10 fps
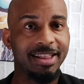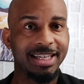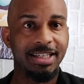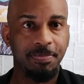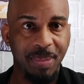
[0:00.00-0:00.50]

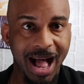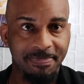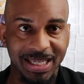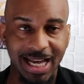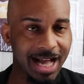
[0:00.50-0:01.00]
This is
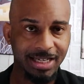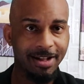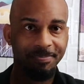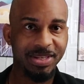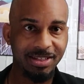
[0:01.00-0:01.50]
poppycock.
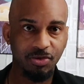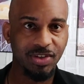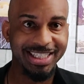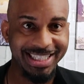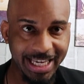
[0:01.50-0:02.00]
This is
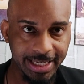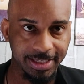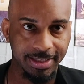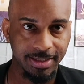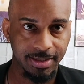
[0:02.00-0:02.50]

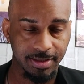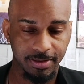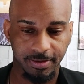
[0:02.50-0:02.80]
ridiculous.